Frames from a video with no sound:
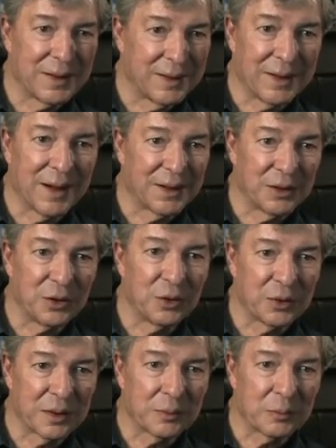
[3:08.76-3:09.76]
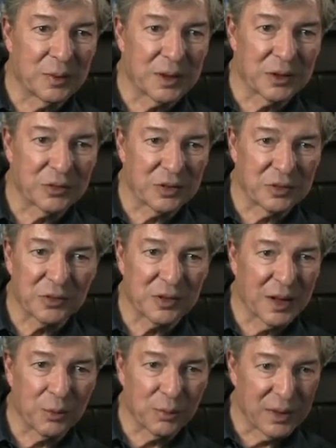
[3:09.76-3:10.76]
not do it, because it's
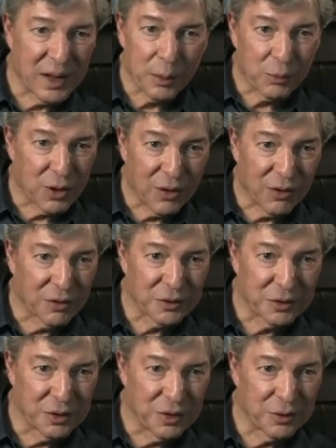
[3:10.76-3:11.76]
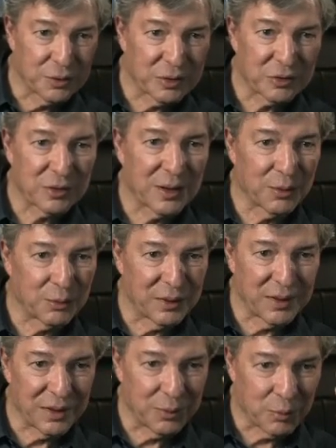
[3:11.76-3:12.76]
not what I'm called to do. It's not
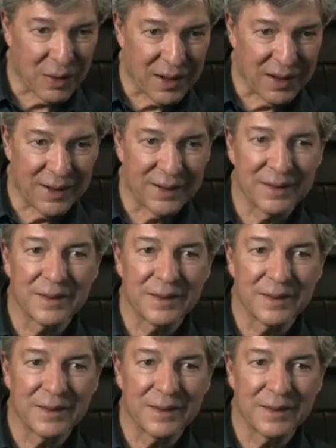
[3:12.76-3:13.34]
within my,